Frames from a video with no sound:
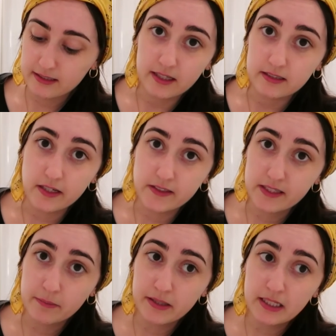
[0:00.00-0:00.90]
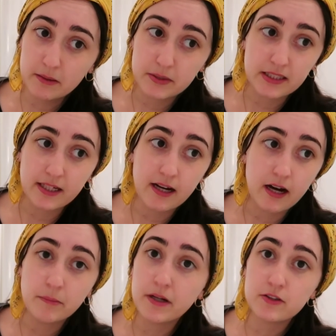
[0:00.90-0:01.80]
it does something, but like
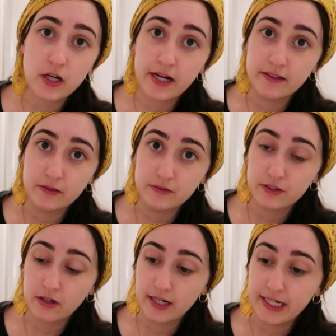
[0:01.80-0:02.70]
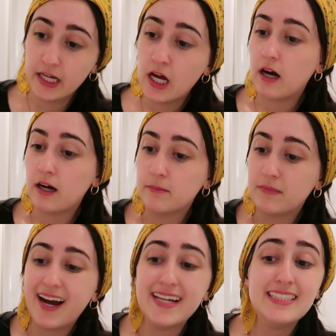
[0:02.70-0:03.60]
I'm not trying those, sorry.
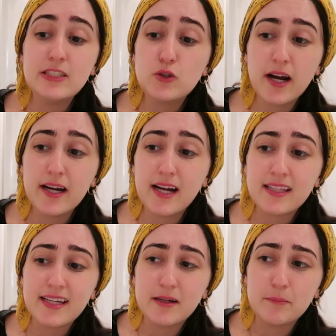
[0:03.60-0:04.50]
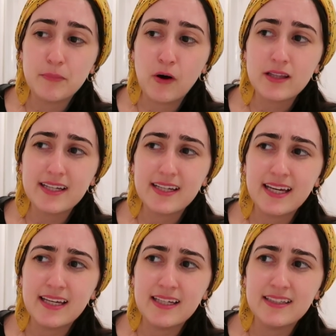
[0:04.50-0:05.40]
I did try, I like bought like
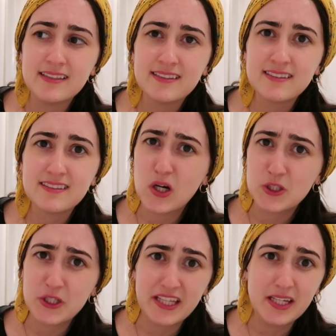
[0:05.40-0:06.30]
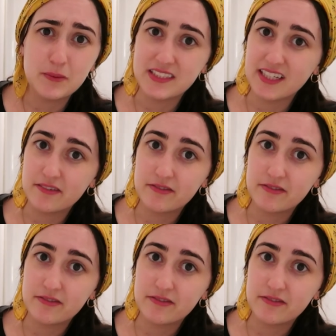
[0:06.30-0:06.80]
a, gosh, I think it was like